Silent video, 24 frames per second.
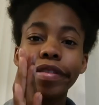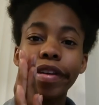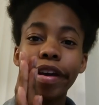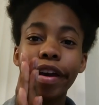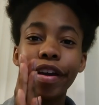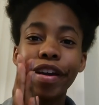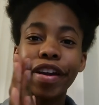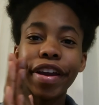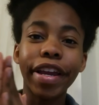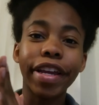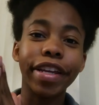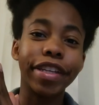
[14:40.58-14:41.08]

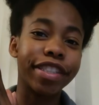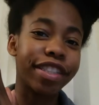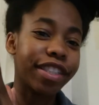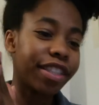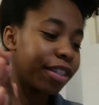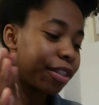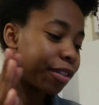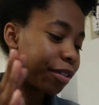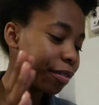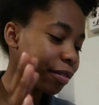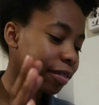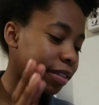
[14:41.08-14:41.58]
All right,
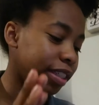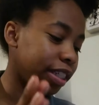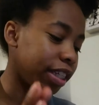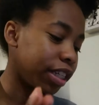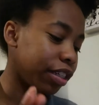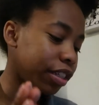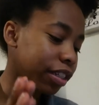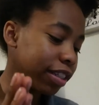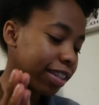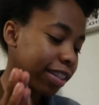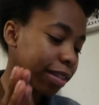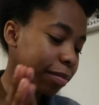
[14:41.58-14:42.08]
so
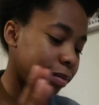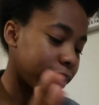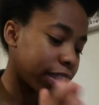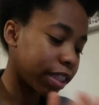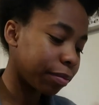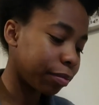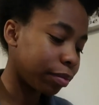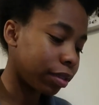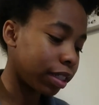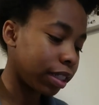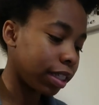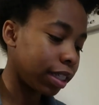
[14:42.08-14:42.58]
dinner,
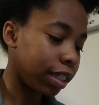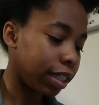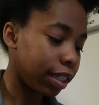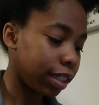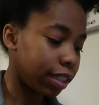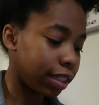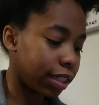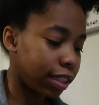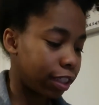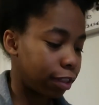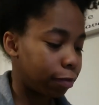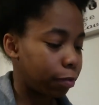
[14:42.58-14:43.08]
something pretty
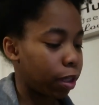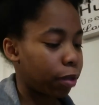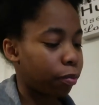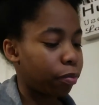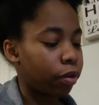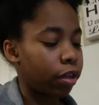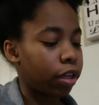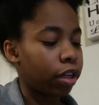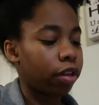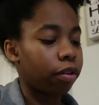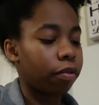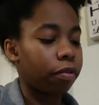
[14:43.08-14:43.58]
easy for me,
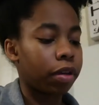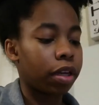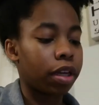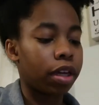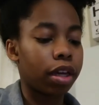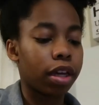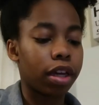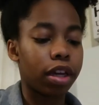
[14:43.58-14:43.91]
pretty quick.